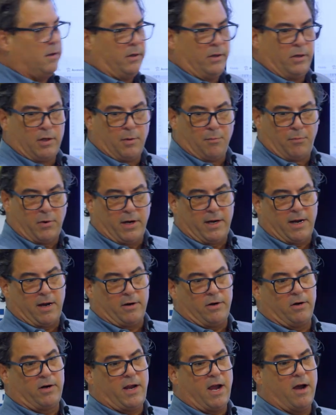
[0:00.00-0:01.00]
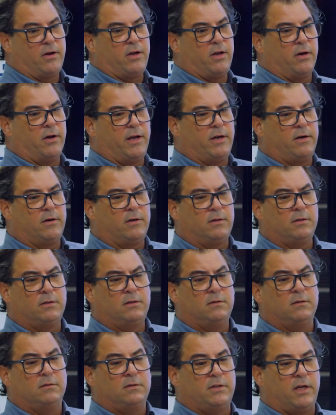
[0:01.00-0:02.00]
You can break out your calculator,
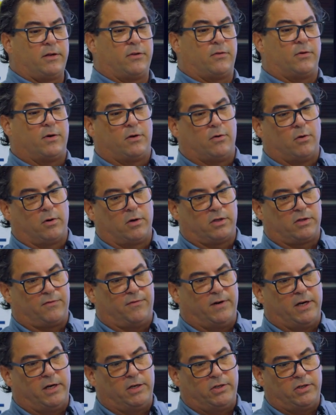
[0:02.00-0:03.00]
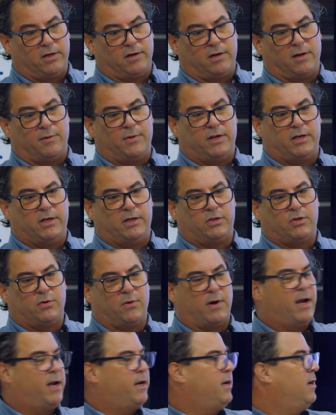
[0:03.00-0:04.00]
take 3/4 inch and come in each
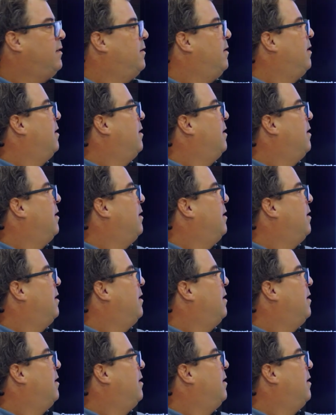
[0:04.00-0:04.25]
way.